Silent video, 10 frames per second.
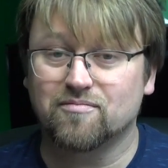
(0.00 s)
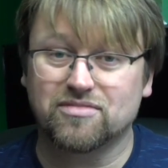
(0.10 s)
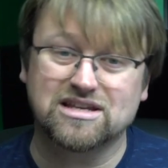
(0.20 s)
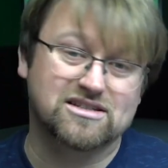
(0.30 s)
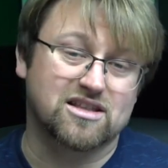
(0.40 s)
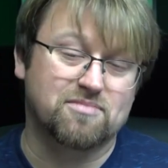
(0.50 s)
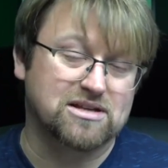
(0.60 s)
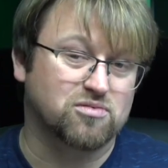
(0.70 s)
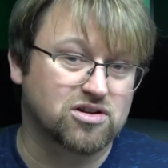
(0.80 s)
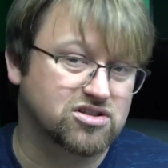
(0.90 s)
these are the
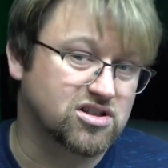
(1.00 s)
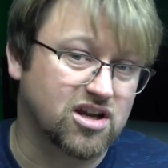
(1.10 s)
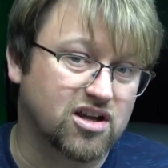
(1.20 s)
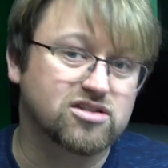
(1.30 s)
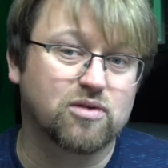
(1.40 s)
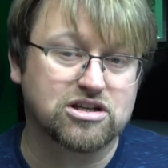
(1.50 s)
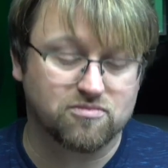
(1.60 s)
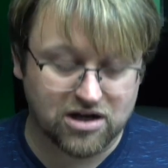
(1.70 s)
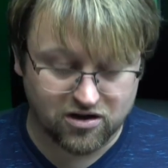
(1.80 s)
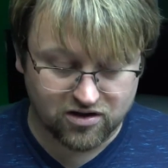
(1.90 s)
best ones to waste your
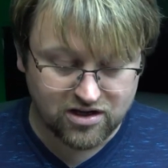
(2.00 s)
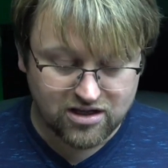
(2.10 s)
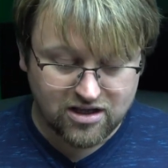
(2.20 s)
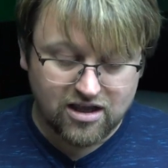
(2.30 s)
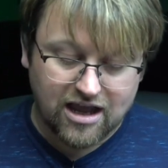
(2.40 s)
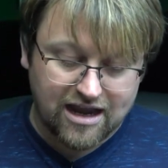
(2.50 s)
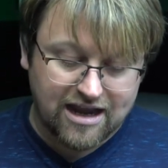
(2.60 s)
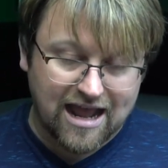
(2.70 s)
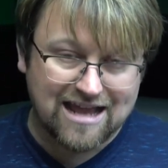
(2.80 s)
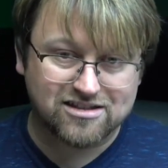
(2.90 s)
money on.
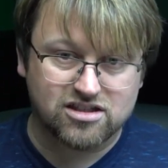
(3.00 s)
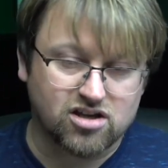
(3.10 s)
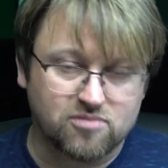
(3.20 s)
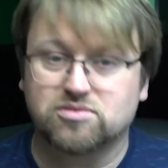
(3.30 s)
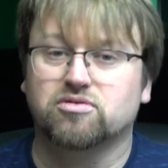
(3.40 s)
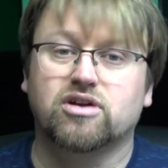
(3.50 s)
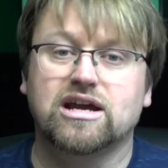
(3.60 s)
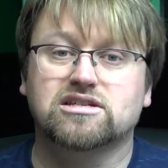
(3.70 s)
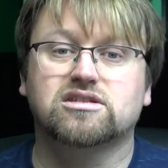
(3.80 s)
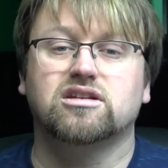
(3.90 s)
And as the times
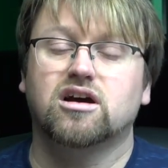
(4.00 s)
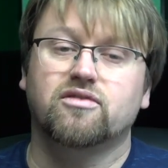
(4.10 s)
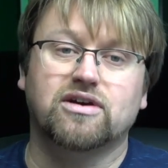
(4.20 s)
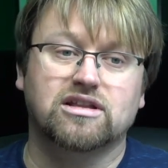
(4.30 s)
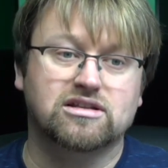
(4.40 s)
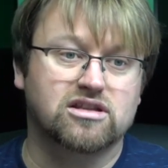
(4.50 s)
progress, you know, I've had the